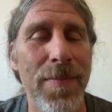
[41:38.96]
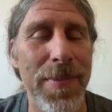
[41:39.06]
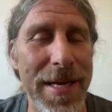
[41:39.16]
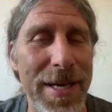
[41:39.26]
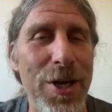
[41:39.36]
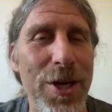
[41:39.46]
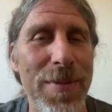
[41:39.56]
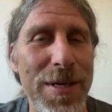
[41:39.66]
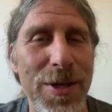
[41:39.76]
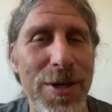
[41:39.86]
being a
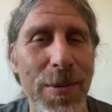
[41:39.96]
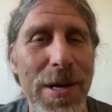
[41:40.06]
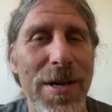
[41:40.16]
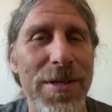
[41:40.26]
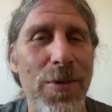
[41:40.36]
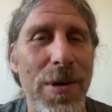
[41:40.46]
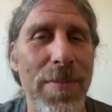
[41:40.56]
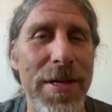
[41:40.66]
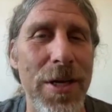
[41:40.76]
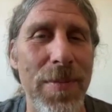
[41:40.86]
human doing. We also want
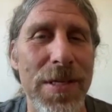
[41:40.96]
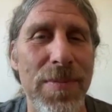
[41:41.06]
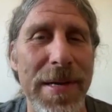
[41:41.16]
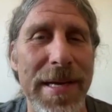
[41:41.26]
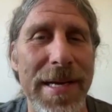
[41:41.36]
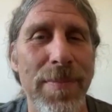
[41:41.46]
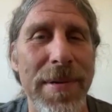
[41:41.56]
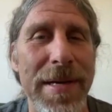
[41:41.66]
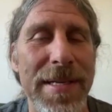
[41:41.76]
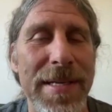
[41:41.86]
to be humans being
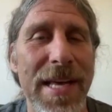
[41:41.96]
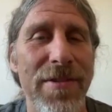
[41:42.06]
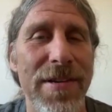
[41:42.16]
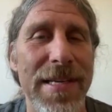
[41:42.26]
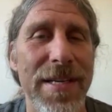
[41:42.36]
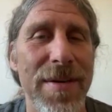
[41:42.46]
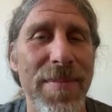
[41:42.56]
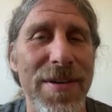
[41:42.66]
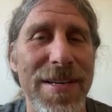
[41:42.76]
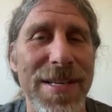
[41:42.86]
and being together and in
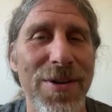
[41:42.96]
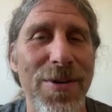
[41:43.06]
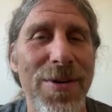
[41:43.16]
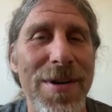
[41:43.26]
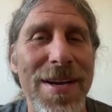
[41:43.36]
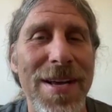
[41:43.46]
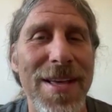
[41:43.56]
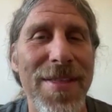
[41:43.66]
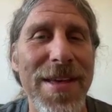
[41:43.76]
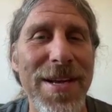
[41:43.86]
community. So
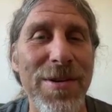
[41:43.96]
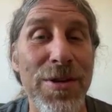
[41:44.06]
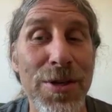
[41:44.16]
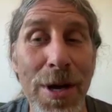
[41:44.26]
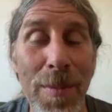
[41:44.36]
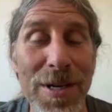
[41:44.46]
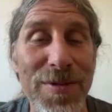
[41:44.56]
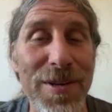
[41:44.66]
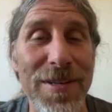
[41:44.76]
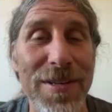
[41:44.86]
thank you so
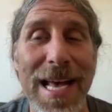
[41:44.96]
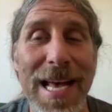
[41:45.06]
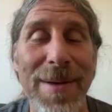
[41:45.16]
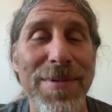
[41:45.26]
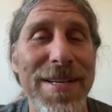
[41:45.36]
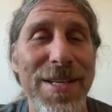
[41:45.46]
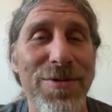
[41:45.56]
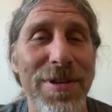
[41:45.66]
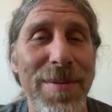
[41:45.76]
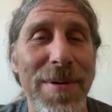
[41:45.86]
much for your time today.
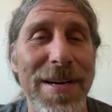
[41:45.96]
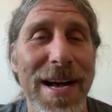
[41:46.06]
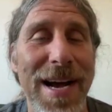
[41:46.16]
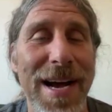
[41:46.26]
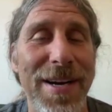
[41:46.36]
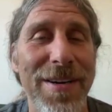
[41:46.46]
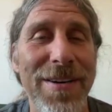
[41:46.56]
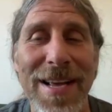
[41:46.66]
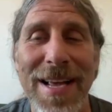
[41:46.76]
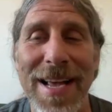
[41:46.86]
It's really been an honor.
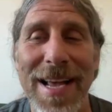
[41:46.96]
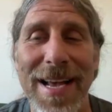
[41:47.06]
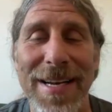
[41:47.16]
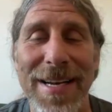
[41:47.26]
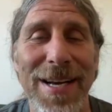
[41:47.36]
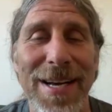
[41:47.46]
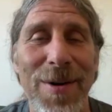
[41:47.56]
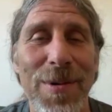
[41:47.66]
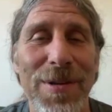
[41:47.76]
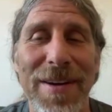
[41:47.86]
And
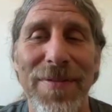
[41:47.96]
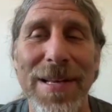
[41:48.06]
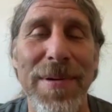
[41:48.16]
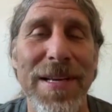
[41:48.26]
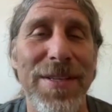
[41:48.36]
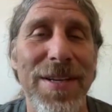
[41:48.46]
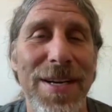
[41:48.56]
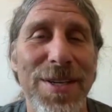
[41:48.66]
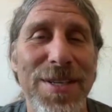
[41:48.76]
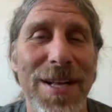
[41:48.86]
we'll definitely be in
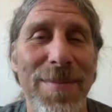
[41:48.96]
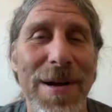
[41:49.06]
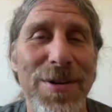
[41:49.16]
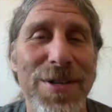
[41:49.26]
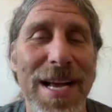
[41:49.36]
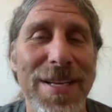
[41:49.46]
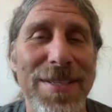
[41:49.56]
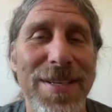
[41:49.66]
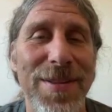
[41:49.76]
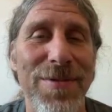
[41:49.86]
touch. Tell Mount
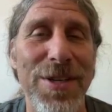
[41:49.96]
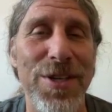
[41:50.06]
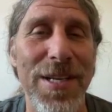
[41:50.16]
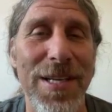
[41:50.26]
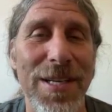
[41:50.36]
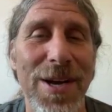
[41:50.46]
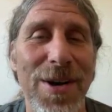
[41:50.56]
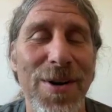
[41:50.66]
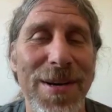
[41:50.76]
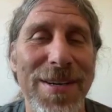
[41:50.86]
Shasta and the region
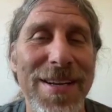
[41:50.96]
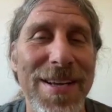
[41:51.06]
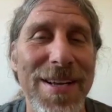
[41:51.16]
hello, and